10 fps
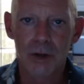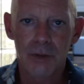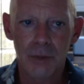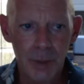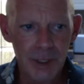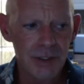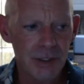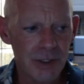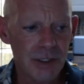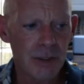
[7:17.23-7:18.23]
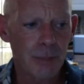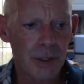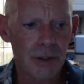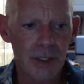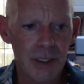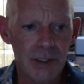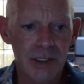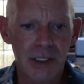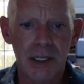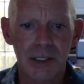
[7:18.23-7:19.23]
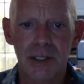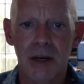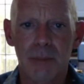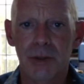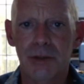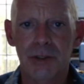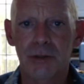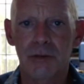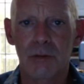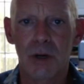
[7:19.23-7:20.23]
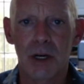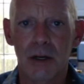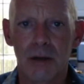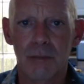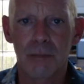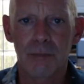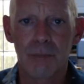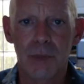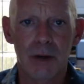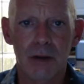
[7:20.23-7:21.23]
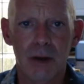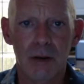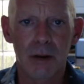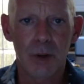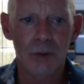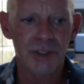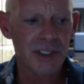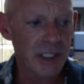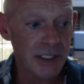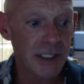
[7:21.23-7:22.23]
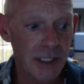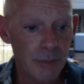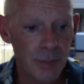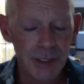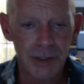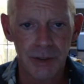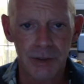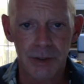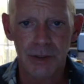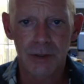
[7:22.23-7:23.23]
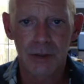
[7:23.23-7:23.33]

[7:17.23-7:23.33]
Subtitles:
the pizza is typically sliced up into about 16 pieces,